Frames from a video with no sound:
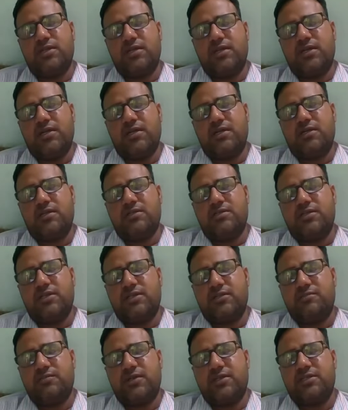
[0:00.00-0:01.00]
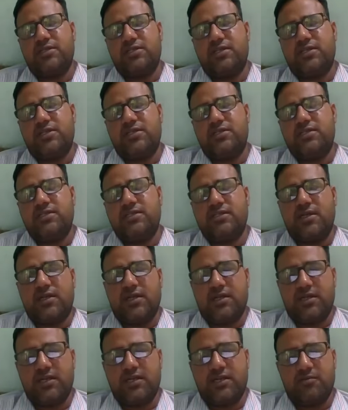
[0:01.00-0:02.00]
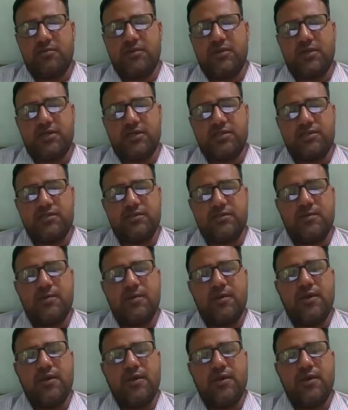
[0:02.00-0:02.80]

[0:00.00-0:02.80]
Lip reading: and certified seeds 100 meters.